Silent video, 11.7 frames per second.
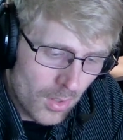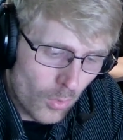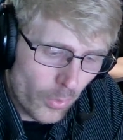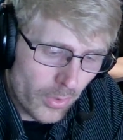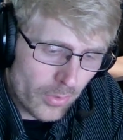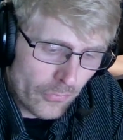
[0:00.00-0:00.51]

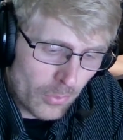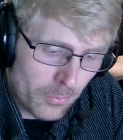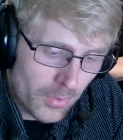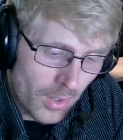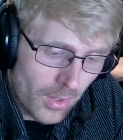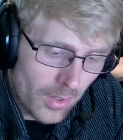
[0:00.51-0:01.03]
We are from
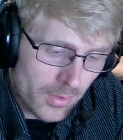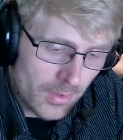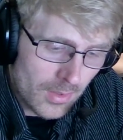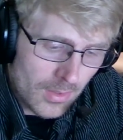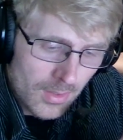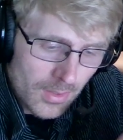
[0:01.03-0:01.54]
God.
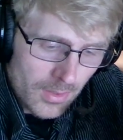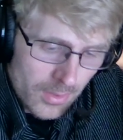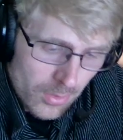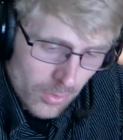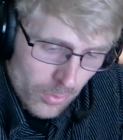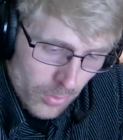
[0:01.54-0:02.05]

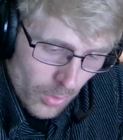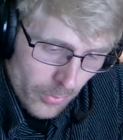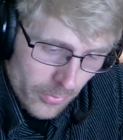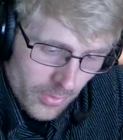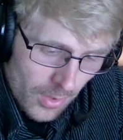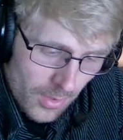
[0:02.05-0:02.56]
He who
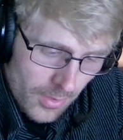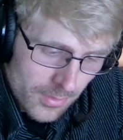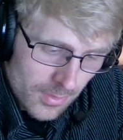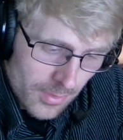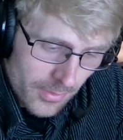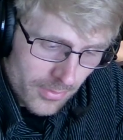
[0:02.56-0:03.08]
knows God
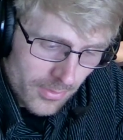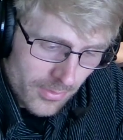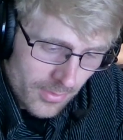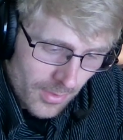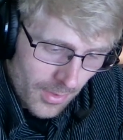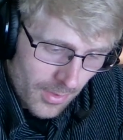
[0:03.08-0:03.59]
listens
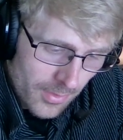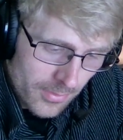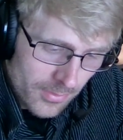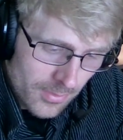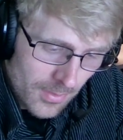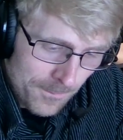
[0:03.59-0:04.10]
to
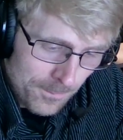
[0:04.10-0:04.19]
us.